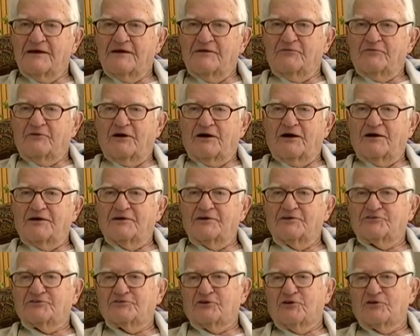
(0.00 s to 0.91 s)
why, he
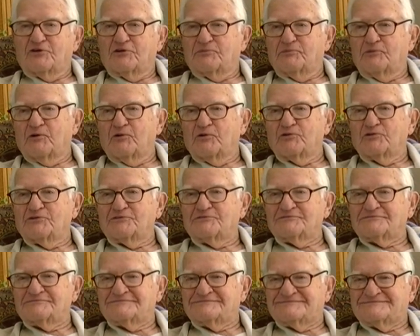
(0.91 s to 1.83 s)
saw Napoleon
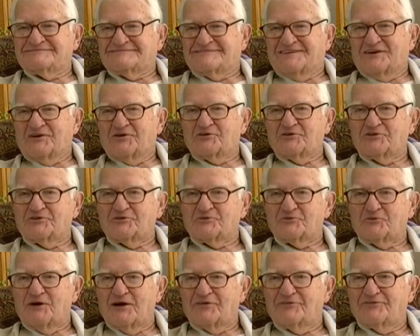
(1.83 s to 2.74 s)
turn his
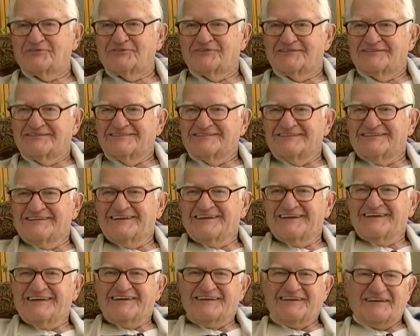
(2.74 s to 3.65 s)
rifle.
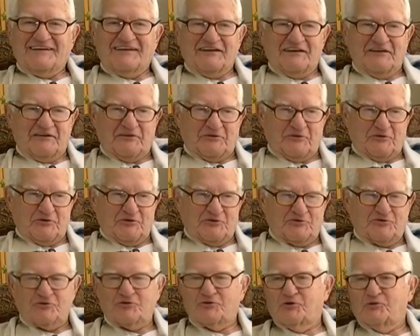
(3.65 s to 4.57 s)
And of
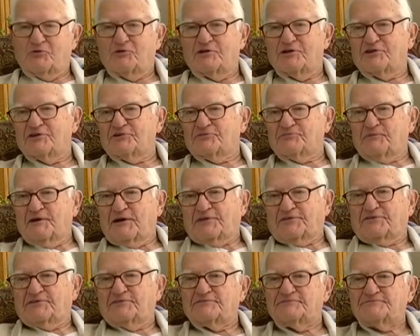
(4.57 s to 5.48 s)
course, you know what he
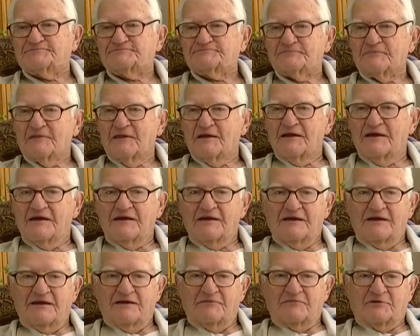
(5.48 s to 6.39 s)
expected.
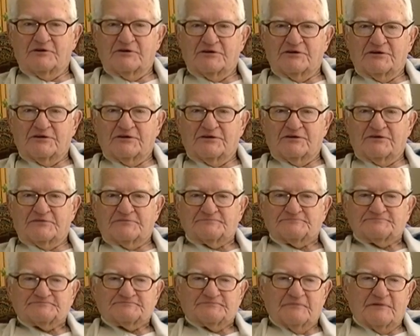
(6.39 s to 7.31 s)
But
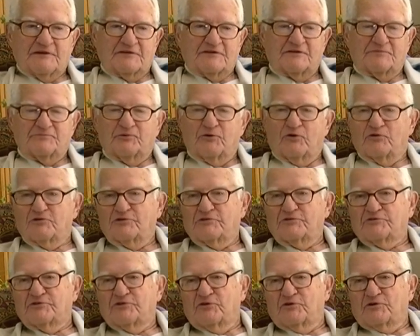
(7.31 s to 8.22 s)

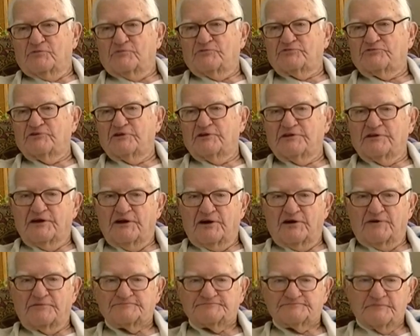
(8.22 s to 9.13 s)
Napoleon told him, he said,
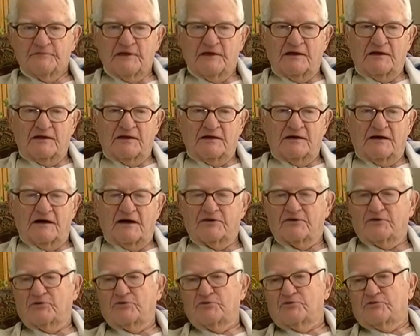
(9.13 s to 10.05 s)
"Now, I
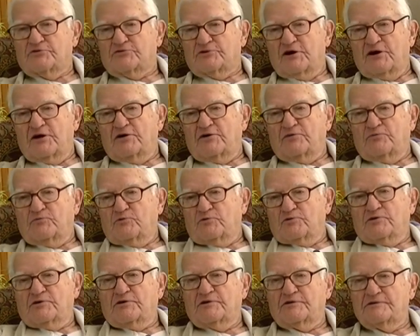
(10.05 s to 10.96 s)
know you're tired and
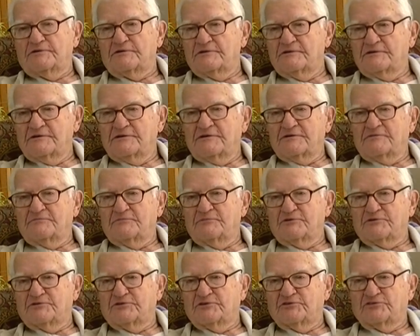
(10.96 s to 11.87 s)
weary,
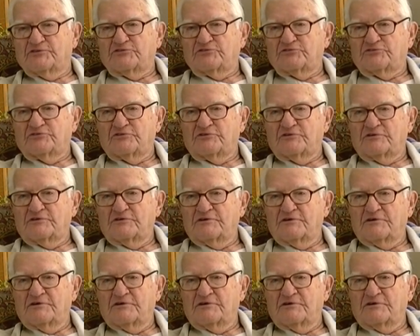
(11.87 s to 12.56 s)
but this is a